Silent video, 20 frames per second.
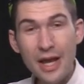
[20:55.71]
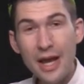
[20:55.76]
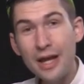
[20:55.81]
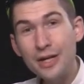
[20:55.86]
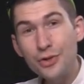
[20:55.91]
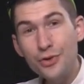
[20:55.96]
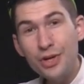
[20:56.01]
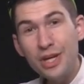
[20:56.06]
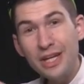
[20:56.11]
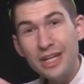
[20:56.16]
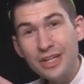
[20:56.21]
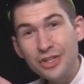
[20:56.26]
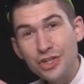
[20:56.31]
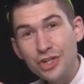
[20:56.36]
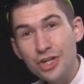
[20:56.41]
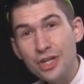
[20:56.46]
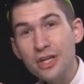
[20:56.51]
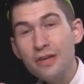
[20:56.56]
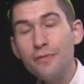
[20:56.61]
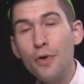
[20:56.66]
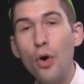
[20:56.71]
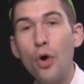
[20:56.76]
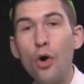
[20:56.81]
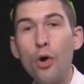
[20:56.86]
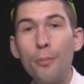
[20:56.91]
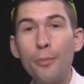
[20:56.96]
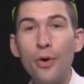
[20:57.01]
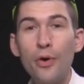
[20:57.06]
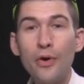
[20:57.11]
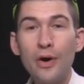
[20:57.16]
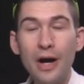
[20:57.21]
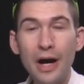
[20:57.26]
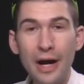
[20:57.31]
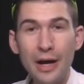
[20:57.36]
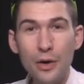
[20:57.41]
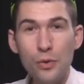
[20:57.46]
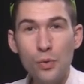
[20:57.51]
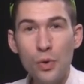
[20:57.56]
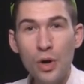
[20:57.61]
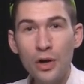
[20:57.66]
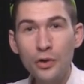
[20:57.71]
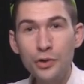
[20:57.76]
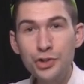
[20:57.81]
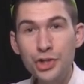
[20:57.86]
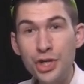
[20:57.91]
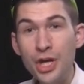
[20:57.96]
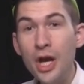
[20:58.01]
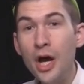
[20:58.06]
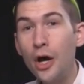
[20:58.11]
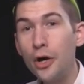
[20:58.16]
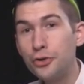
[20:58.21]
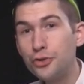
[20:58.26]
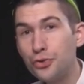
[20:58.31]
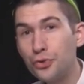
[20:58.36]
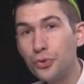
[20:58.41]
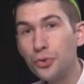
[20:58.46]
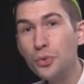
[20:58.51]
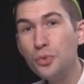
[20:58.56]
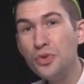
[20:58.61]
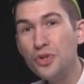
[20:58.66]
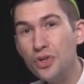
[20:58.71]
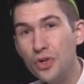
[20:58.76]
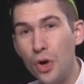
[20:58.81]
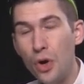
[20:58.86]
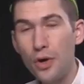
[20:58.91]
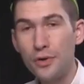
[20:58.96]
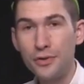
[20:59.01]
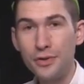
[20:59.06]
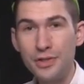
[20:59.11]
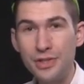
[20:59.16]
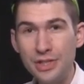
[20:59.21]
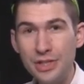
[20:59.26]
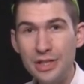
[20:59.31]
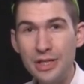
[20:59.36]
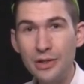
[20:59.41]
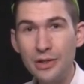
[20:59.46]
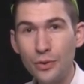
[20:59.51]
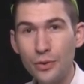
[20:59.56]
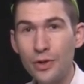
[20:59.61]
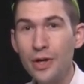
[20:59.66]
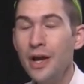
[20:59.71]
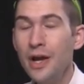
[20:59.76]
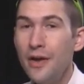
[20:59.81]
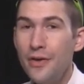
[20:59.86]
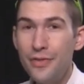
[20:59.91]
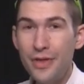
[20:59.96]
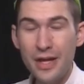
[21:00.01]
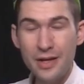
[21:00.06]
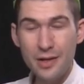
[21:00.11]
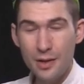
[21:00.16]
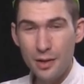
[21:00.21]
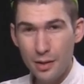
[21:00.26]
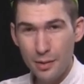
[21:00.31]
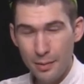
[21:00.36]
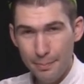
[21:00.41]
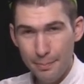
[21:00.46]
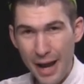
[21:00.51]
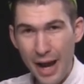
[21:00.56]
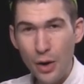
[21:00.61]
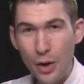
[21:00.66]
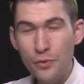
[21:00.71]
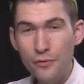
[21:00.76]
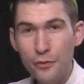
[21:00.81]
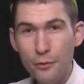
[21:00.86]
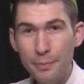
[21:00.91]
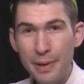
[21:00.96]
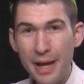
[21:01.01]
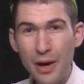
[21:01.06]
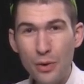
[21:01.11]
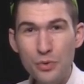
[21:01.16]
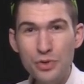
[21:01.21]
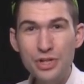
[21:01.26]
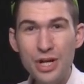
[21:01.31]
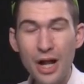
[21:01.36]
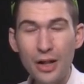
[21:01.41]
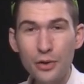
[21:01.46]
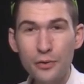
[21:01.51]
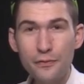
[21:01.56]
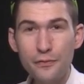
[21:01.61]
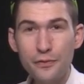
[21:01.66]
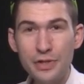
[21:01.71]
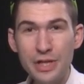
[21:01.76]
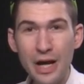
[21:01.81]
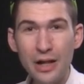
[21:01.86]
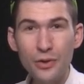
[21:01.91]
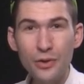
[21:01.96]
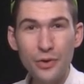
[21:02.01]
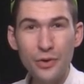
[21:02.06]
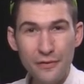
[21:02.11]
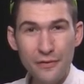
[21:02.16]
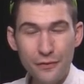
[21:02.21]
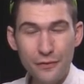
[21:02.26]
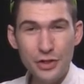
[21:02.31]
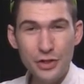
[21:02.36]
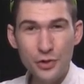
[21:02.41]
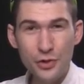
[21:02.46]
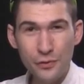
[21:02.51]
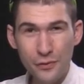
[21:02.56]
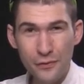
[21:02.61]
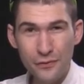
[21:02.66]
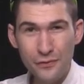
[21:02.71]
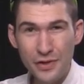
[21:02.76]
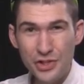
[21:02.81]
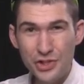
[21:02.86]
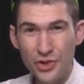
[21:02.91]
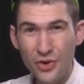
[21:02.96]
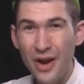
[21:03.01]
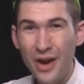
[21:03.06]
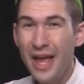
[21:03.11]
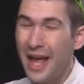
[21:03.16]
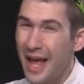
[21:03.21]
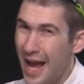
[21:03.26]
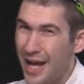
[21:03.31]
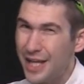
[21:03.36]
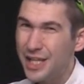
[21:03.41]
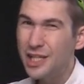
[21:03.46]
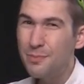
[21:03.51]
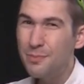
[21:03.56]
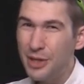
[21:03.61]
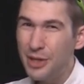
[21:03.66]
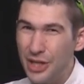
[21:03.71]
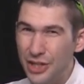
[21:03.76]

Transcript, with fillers: and you're getting Geneva Hallmark High Horology, a true Nautilus killer that pound for pound, dollar for dollar, and feature for feature has to be